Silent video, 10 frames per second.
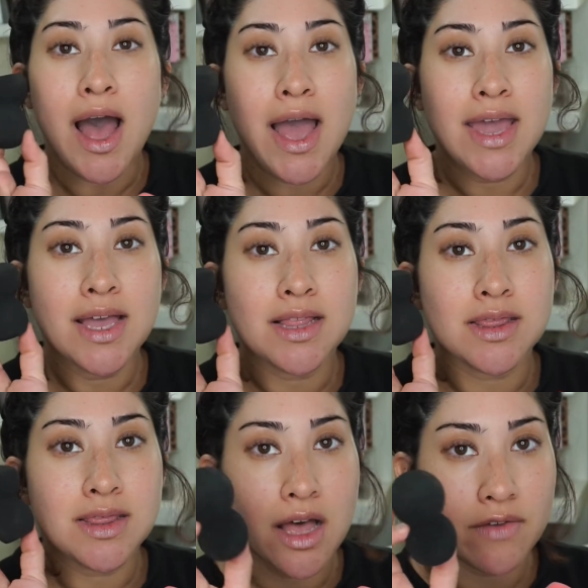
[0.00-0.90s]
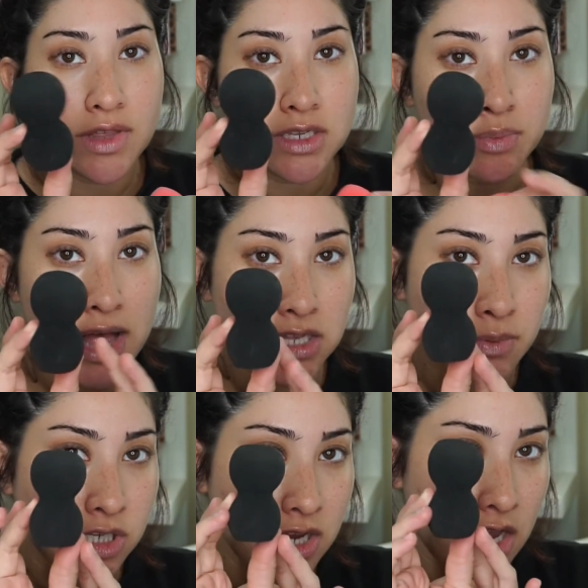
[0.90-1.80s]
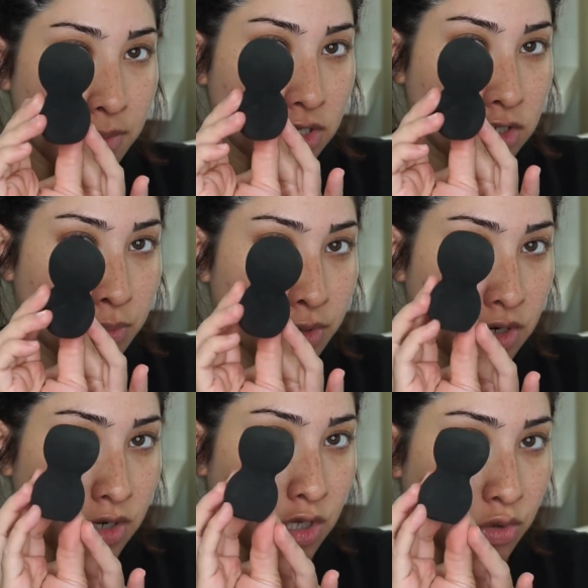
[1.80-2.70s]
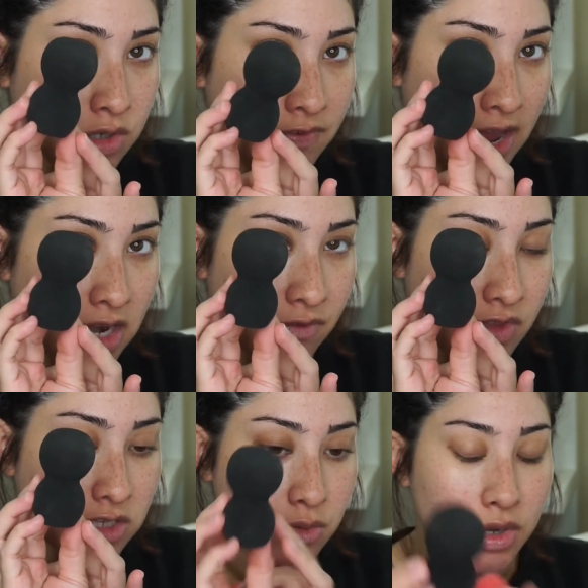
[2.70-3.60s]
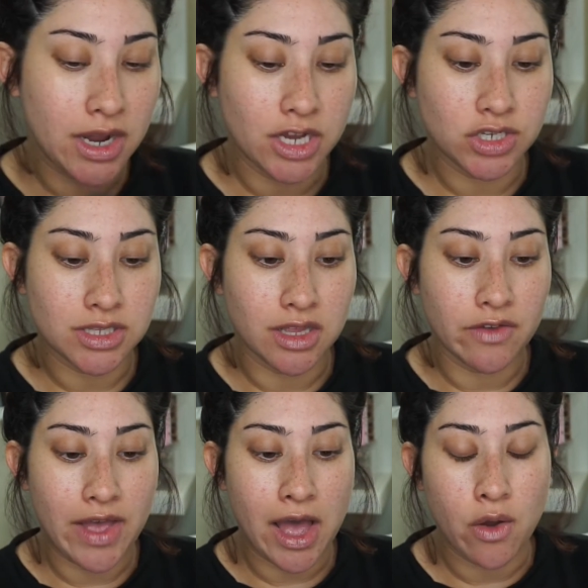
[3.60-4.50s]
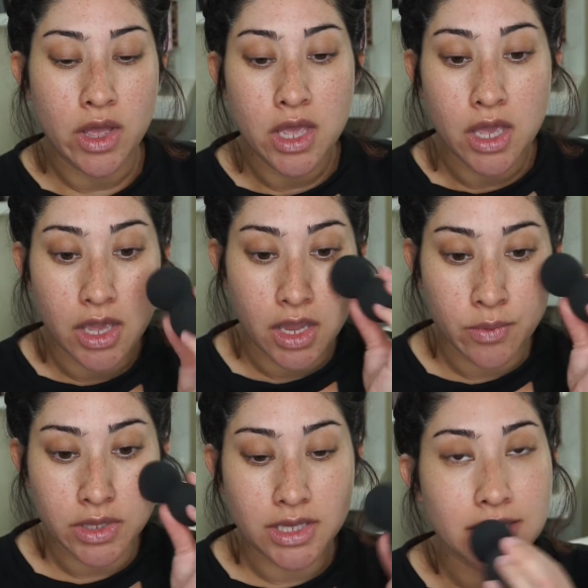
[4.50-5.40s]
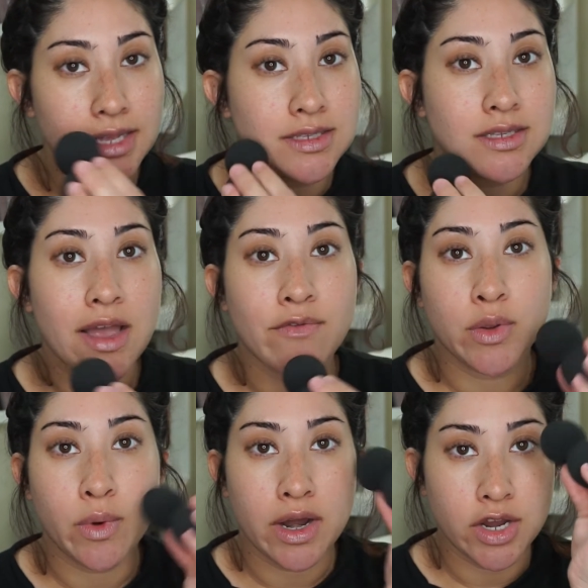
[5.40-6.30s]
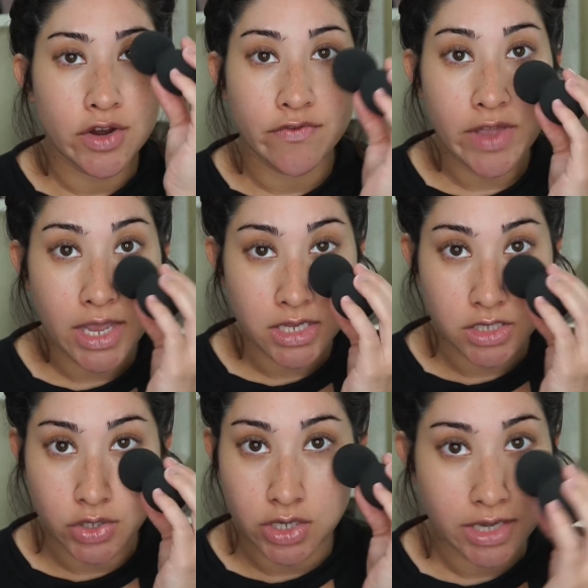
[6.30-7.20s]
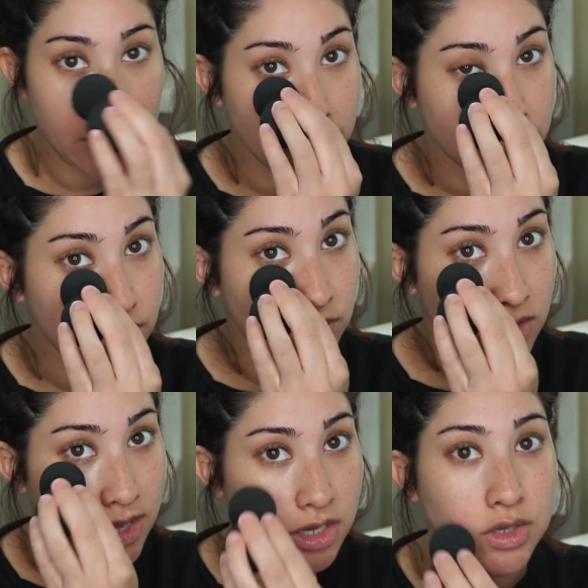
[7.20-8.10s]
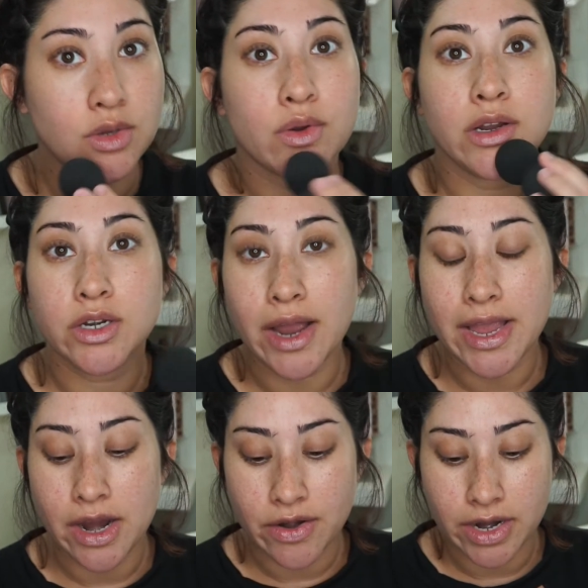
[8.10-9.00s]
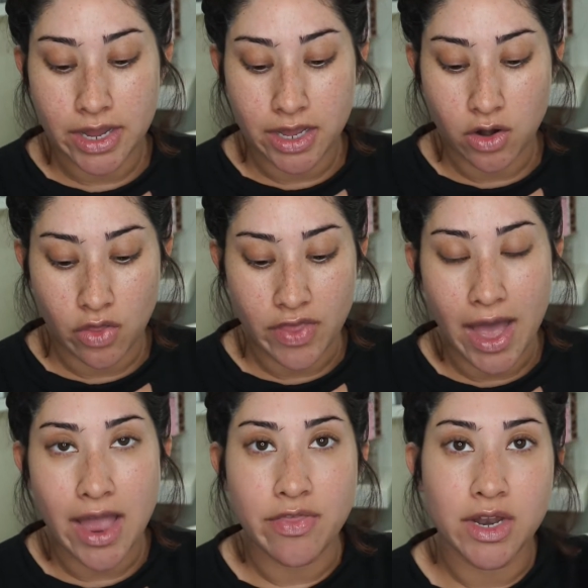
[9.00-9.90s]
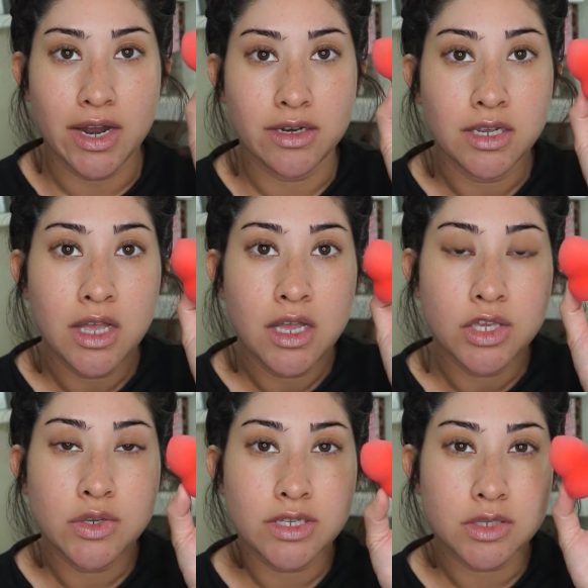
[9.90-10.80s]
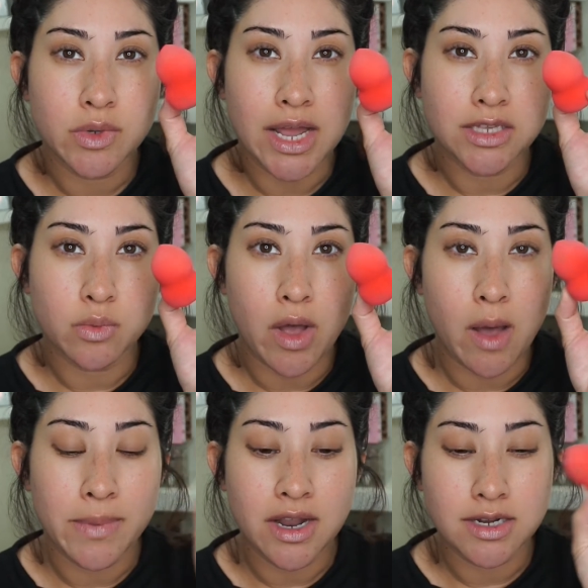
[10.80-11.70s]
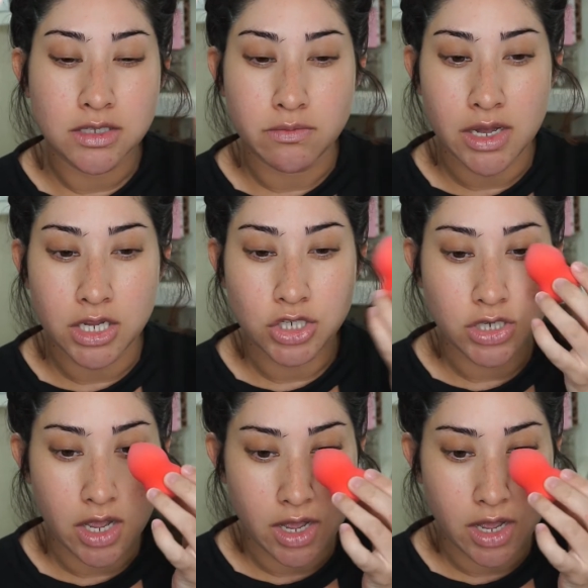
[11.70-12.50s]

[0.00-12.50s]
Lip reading: I love this black sponge. I am a super huge fan of this one. I just love how it really gets everywhere in your face, and you can get into like your under eye area and all that. And then I'd use this one as well, but not as much.